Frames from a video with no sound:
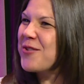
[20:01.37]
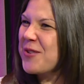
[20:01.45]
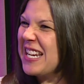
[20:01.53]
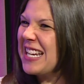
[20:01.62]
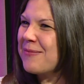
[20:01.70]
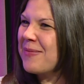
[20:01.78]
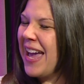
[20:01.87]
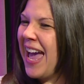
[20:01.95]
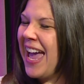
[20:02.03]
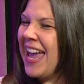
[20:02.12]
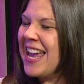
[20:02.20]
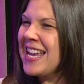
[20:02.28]
dream.
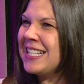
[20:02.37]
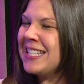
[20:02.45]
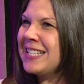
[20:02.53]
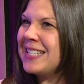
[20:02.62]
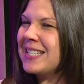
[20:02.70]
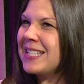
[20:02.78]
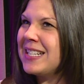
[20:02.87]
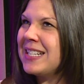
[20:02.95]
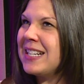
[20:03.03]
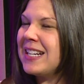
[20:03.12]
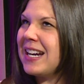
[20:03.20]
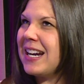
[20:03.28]
And
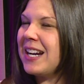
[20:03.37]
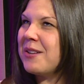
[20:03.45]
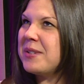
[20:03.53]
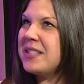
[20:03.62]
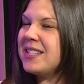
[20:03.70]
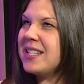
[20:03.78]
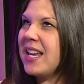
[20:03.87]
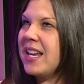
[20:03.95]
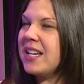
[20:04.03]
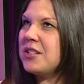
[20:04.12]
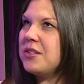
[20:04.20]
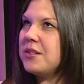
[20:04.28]
I would
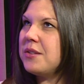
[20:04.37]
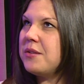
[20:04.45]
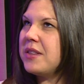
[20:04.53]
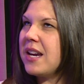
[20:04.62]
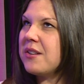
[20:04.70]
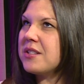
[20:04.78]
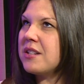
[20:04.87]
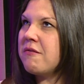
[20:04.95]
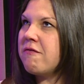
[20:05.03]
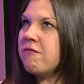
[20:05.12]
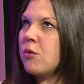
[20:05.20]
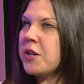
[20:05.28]
say in
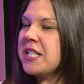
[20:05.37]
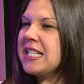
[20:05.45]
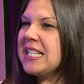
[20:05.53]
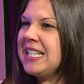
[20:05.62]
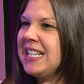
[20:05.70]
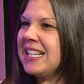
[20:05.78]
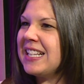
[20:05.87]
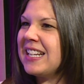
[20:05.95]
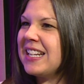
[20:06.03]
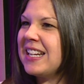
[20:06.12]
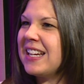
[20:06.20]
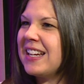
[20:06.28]

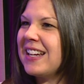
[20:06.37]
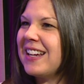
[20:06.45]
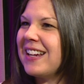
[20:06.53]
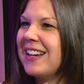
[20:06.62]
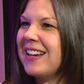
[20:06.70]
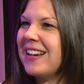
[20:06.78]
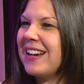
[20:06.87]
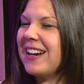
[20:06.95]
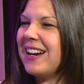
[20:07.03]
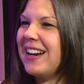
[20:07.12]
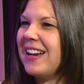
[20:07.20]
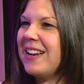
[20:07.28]
2014,
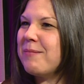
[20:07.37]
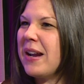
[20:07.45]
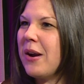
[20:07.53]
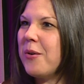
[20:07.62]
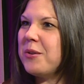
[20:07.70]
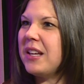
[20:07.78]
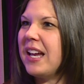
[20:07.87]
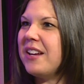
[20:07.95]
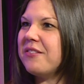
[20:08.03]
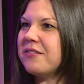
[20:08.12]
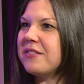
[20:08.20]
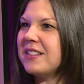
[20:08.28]
my whole
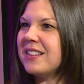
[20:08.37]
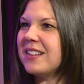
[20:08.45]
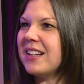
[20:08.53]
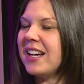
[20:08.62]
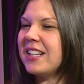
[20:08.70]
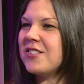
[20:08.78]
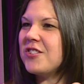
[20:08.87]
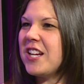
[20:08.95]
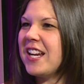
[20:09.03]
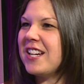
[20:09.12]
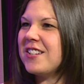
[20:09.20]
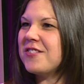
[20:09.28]
life kind of
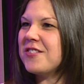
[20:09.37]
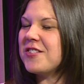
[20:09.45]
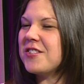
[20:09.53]
changed.